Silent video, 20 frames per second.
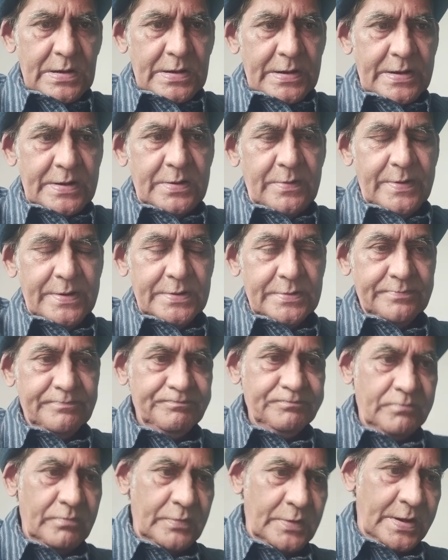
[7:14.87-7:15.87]

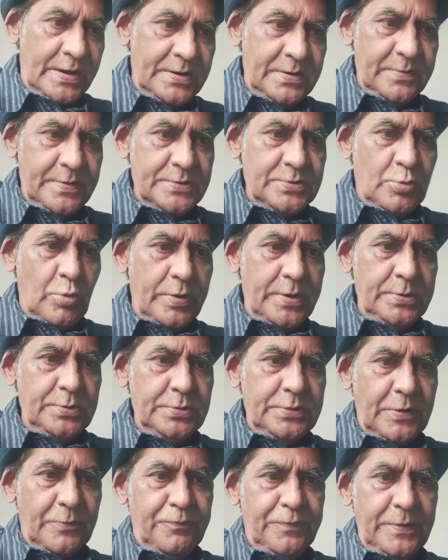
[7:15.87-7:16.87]
Anyway, going to
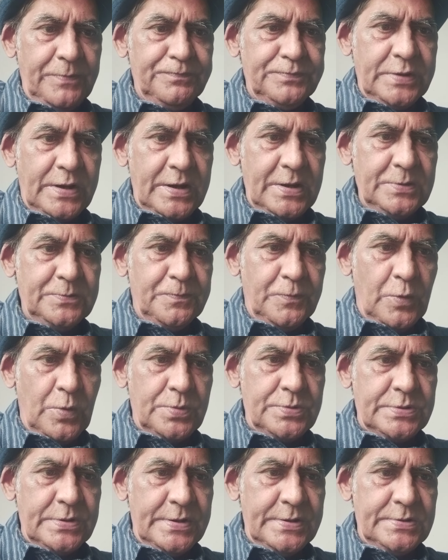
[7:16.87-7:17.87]
the fifth race,
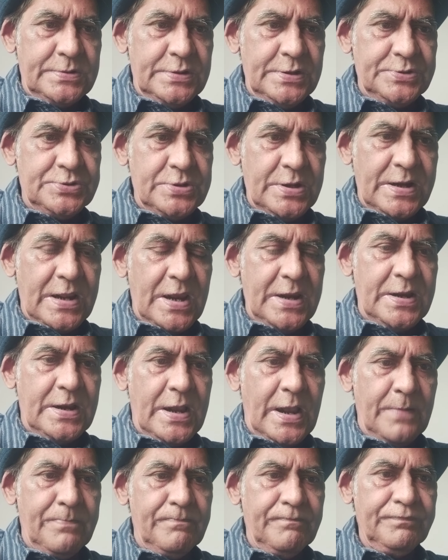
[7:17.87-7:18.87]
folks, it's the Chennai
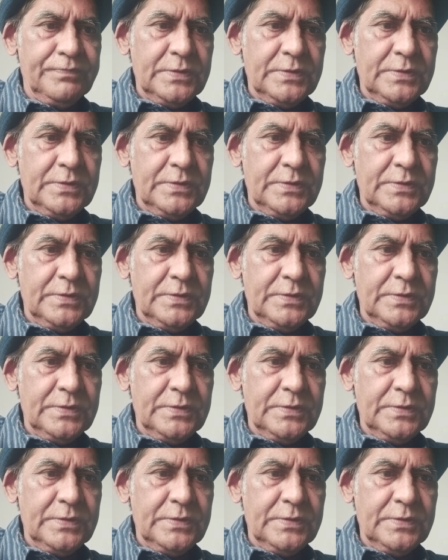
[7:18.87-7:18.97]
Cup